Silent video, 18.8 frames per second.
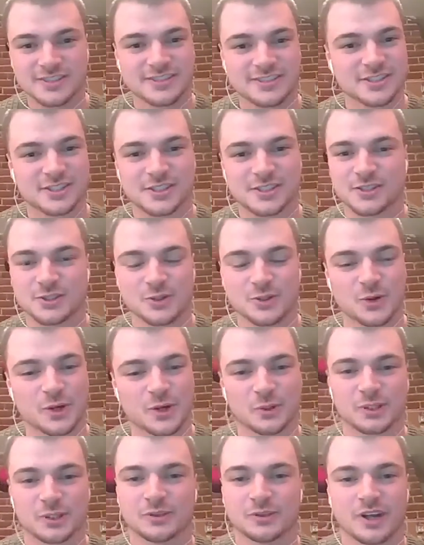just doing
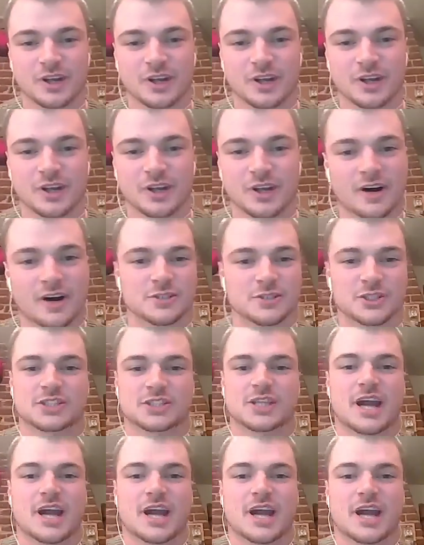what you love, just
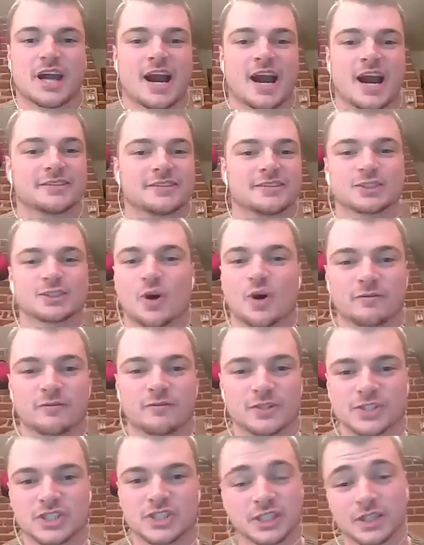having the confidence
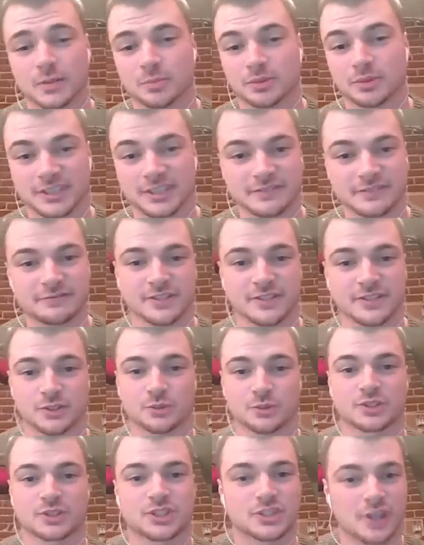and the belief in
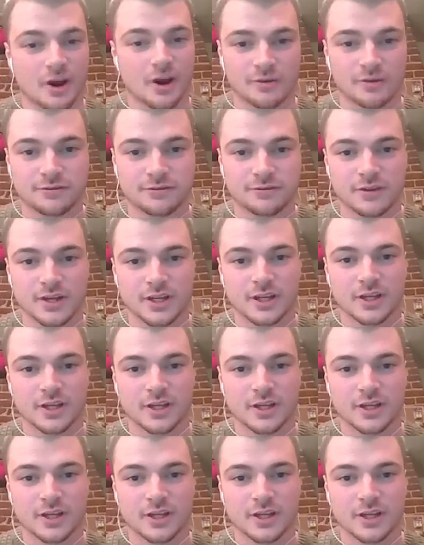yourself